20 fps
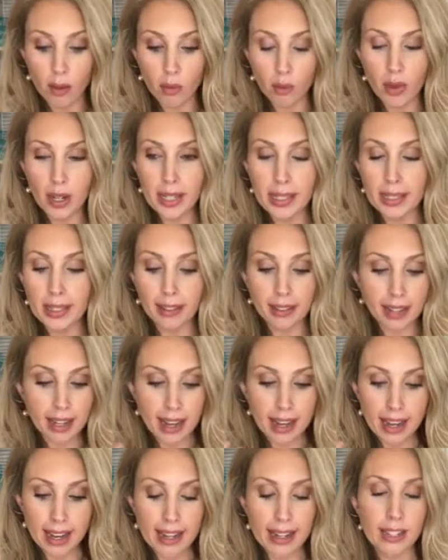
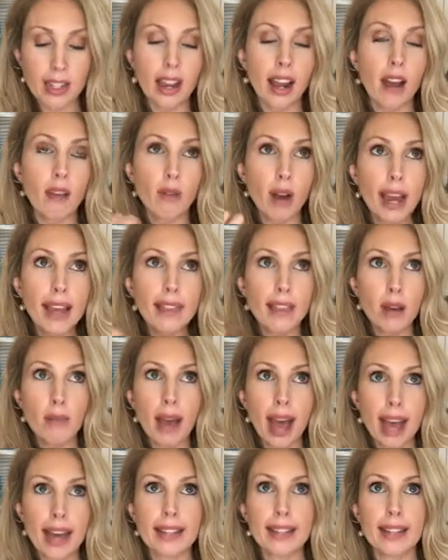recently is, and I write them
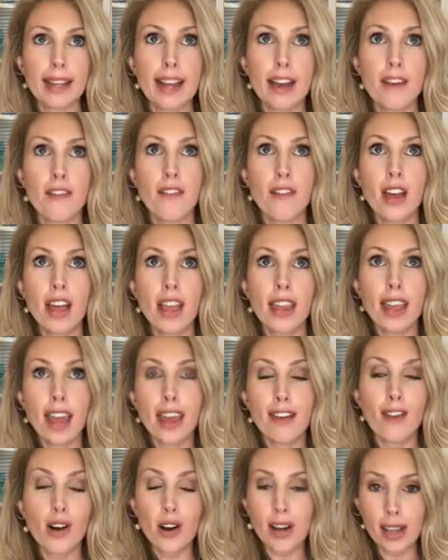as if
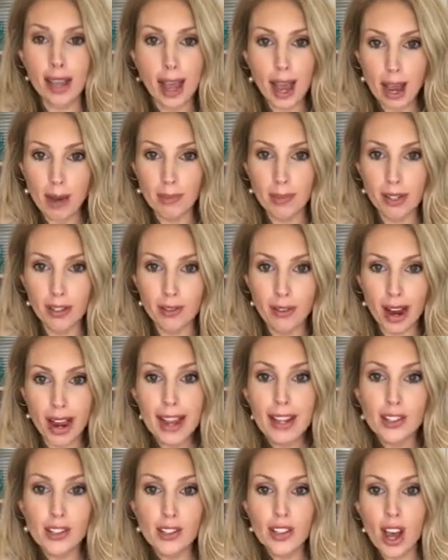they've already happened,
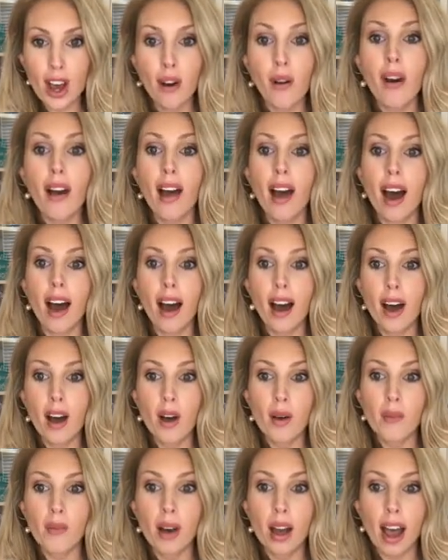right? So
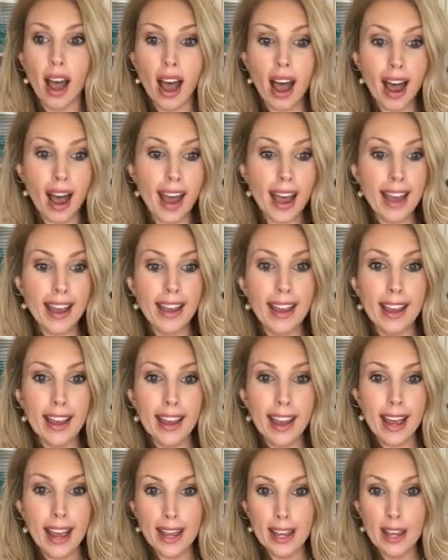I
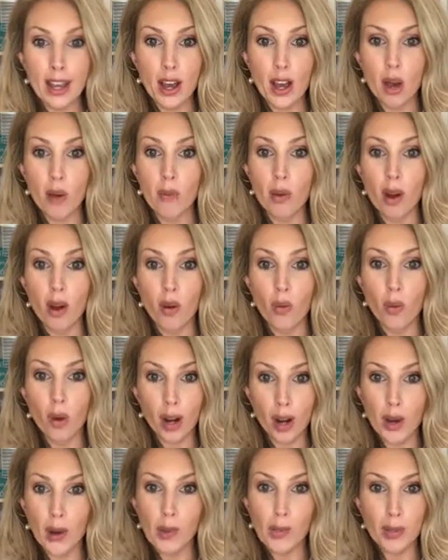am
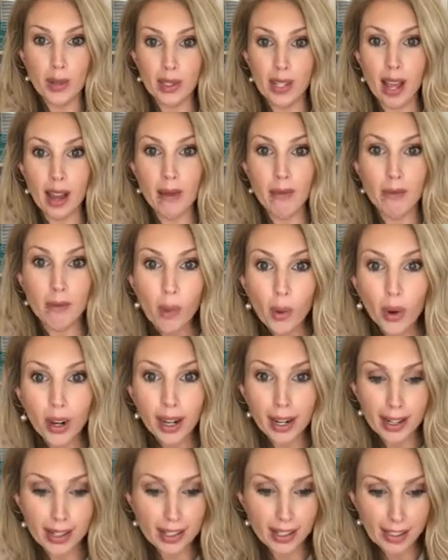100%
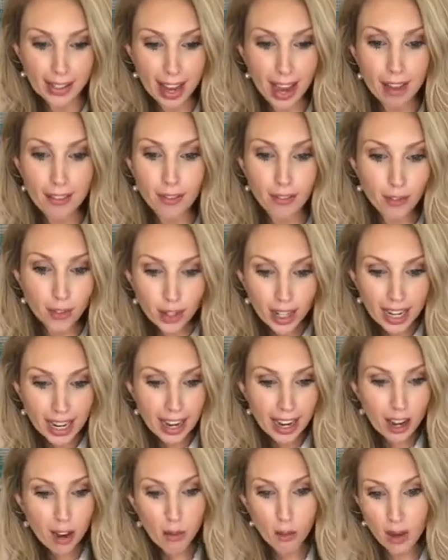mortgage debt
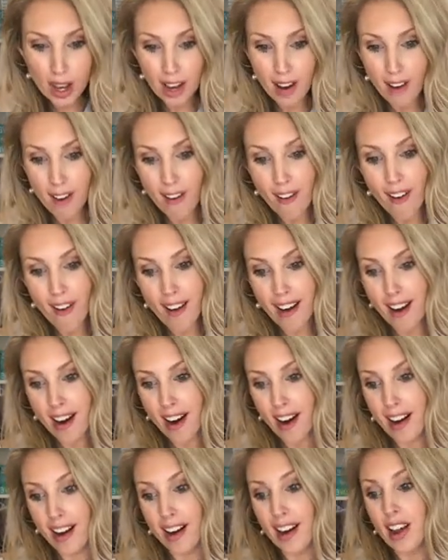free. We
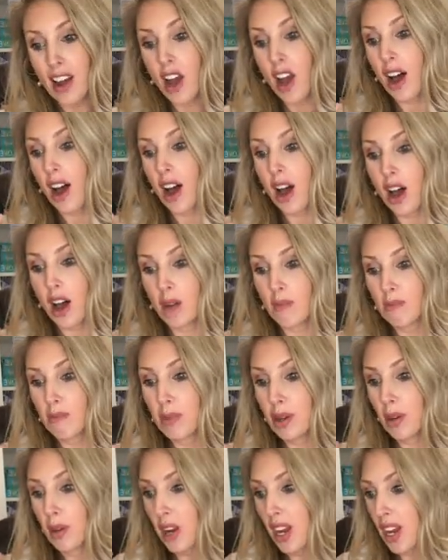are
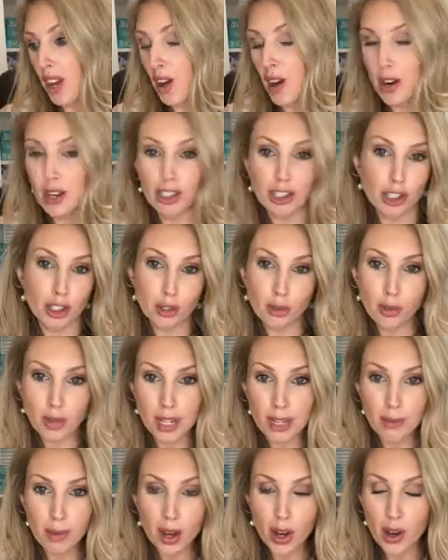building our
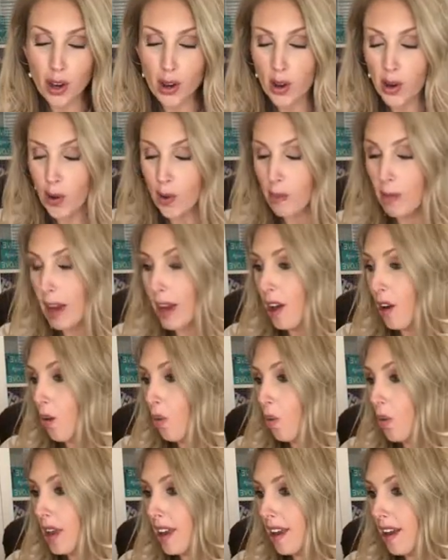dream home.
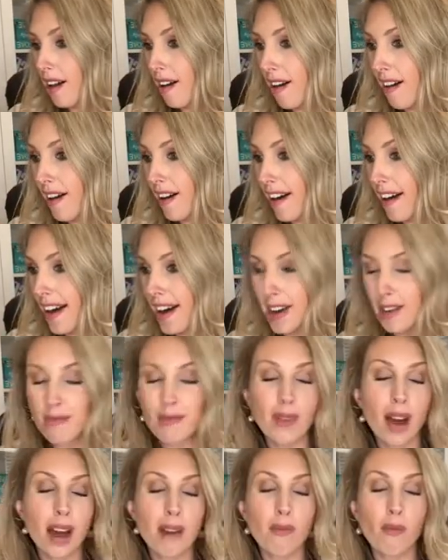
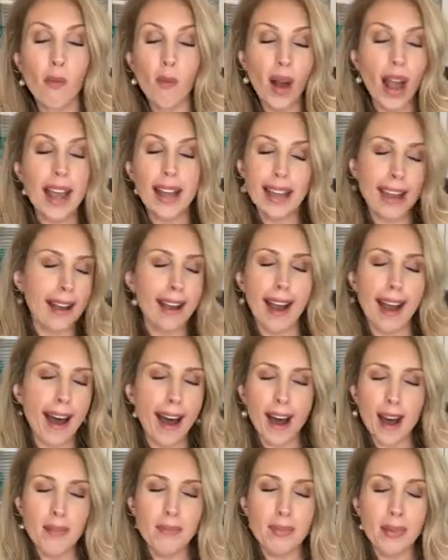I'm waking
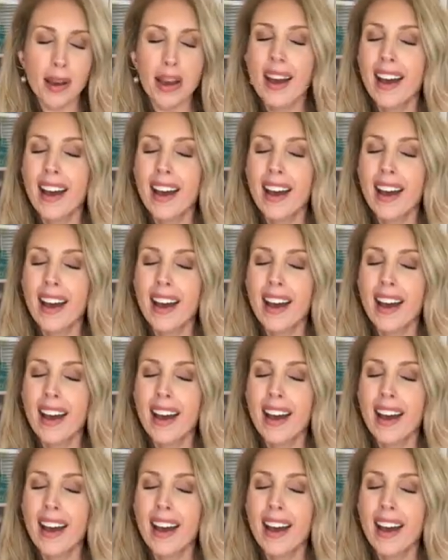up